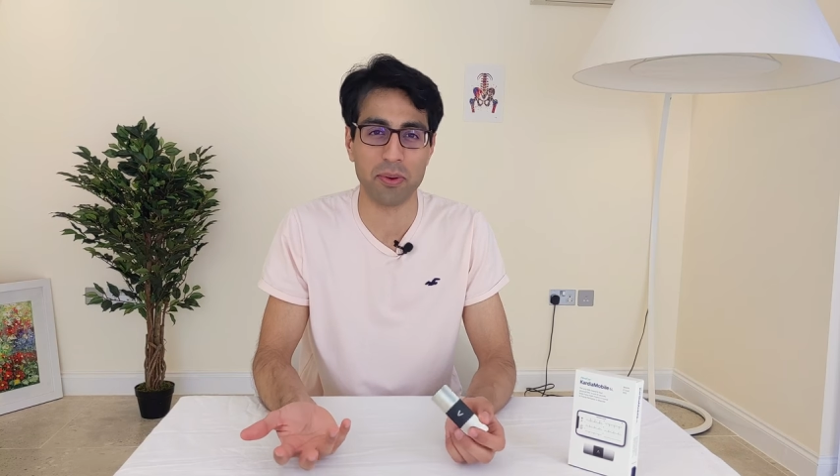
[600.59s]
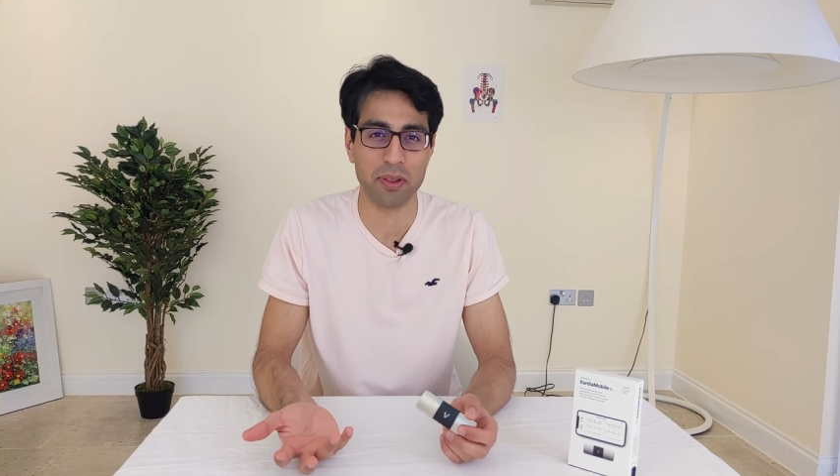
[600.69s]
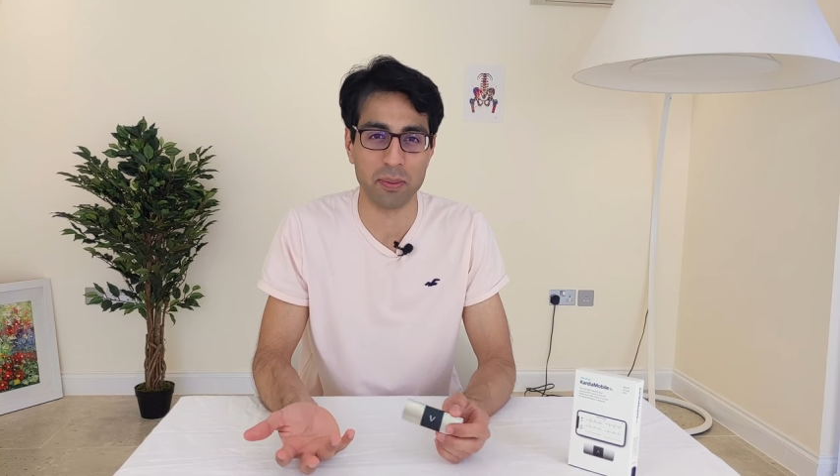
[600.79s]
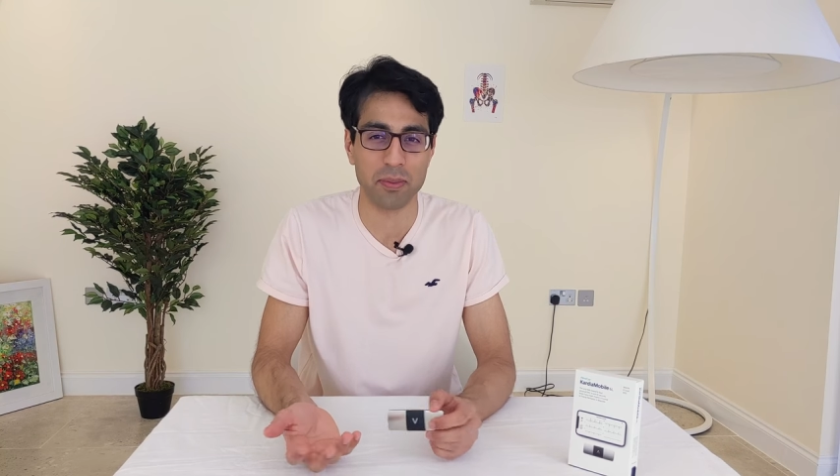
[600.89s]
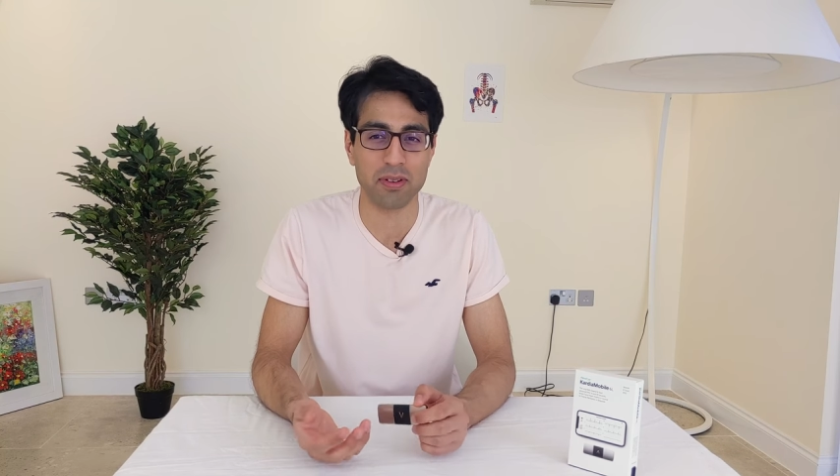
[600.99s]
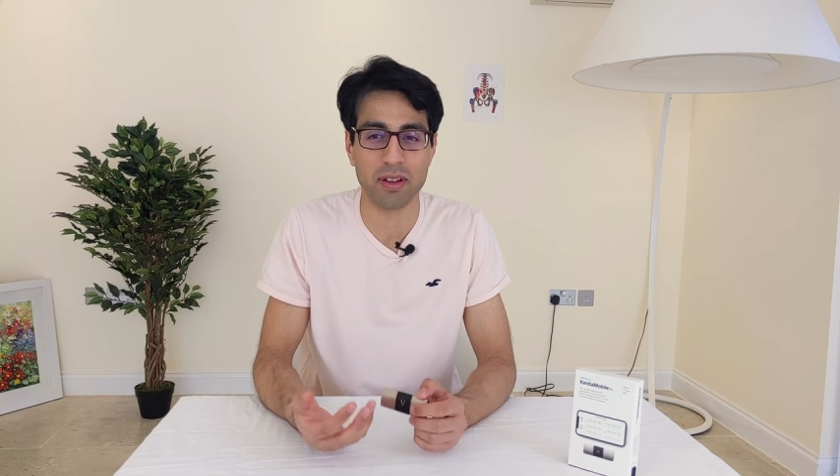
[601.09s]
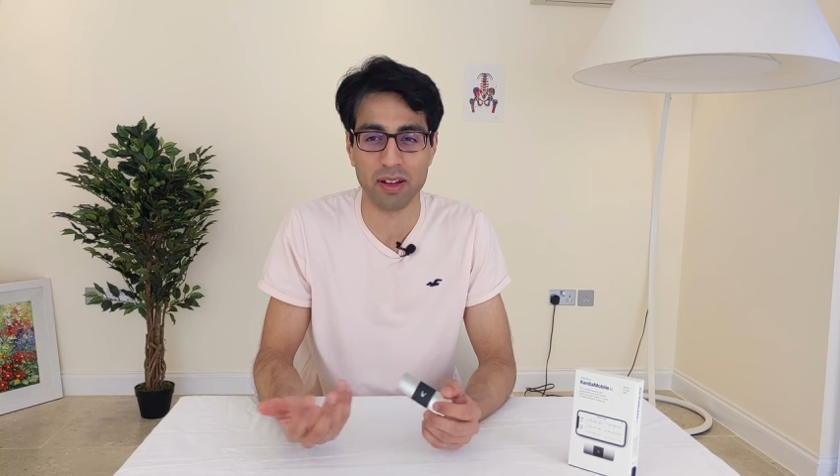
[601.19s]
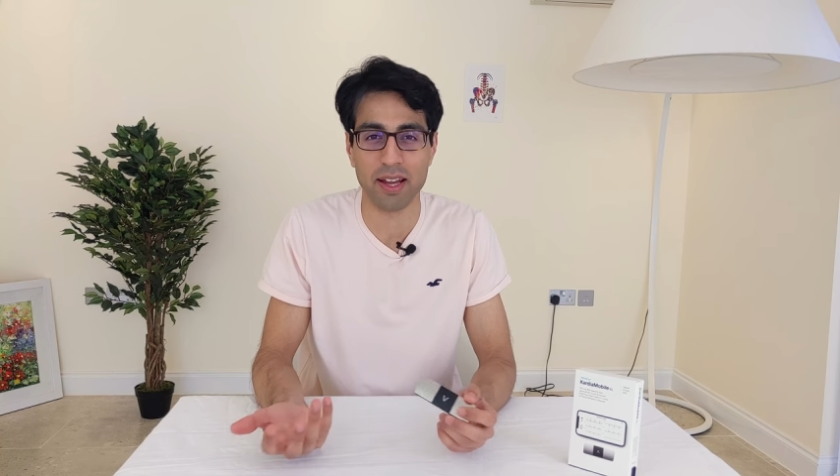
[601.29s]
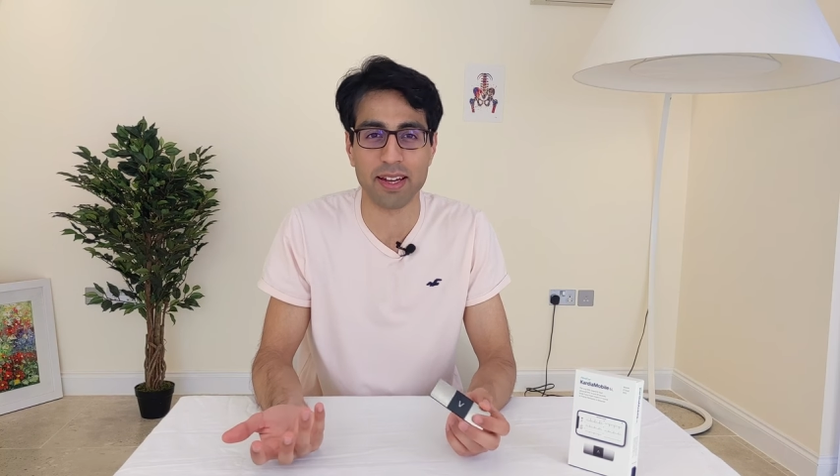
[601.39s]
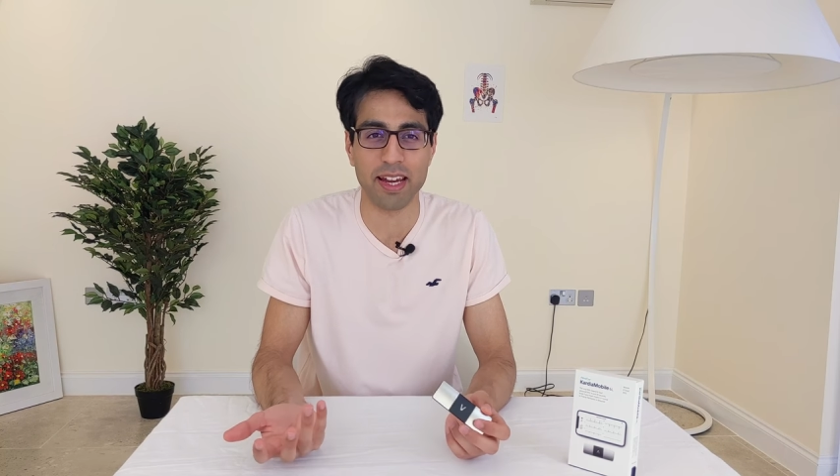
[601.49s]
rhythms,
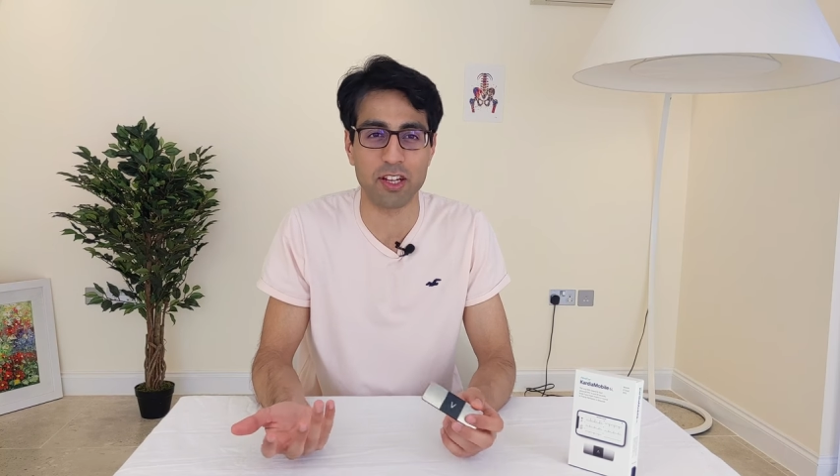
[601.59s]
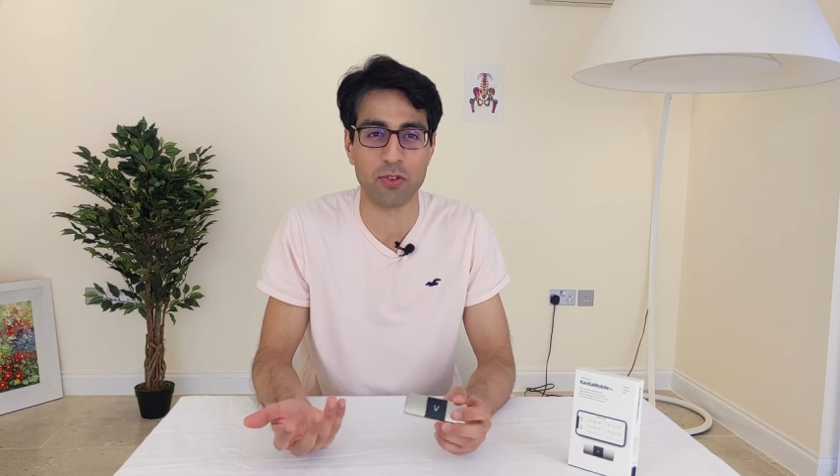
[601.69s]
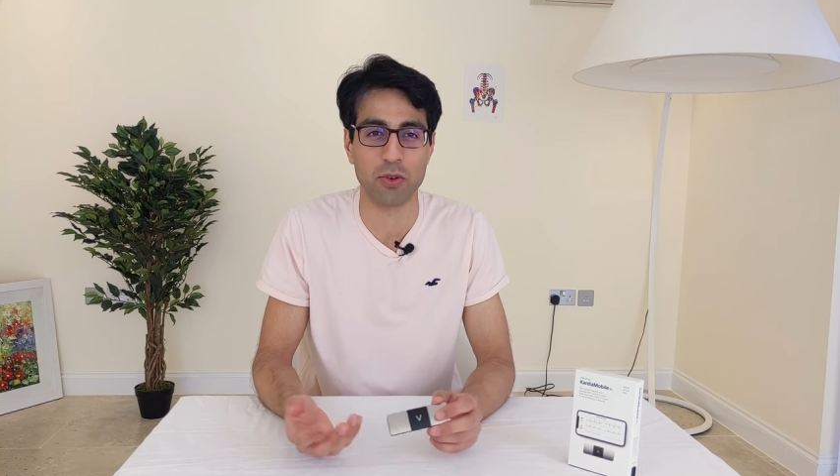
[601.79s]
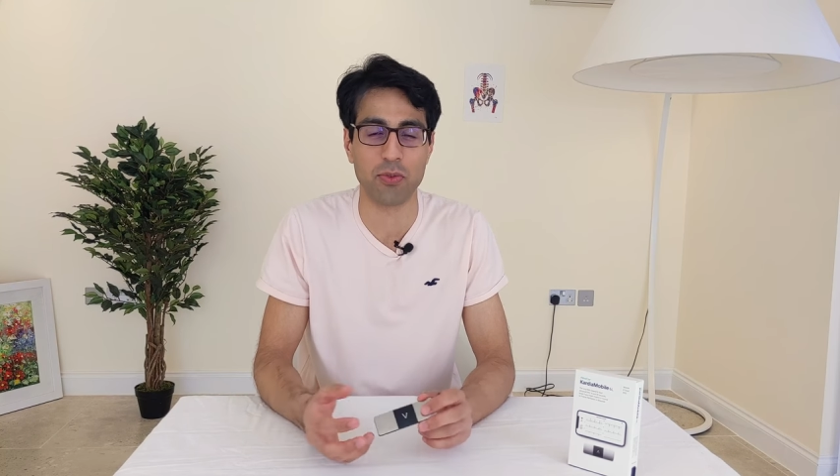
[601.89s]
like atrial